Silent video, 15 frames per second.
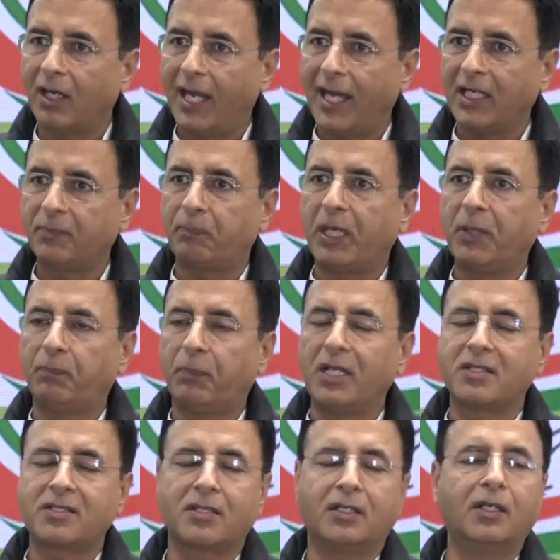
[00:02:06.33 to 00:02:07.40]
and
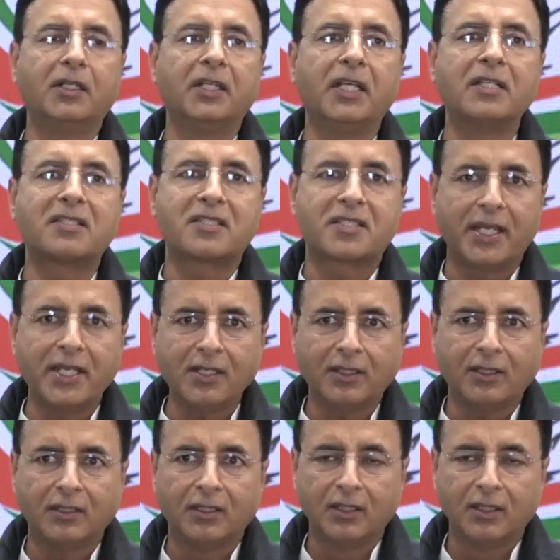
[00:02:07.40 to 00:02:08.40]
people's earnings sink.